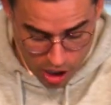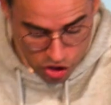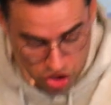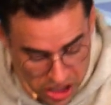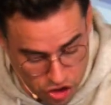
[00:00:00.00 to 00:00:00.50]

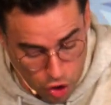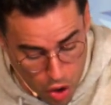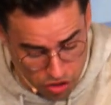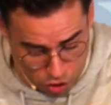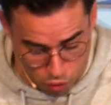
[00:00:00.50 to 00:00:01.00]
she
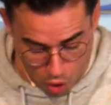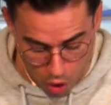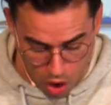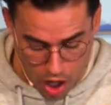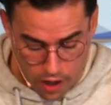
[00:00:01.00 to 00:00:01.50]
took the
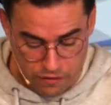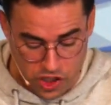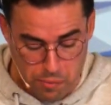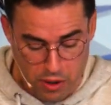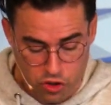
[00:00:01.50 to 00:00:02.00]
role of
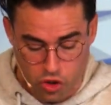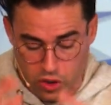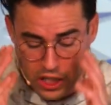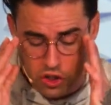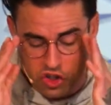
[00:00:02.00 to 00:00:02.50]
spiritual
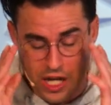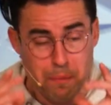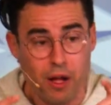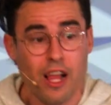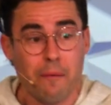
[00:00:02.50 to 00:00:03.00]
leadership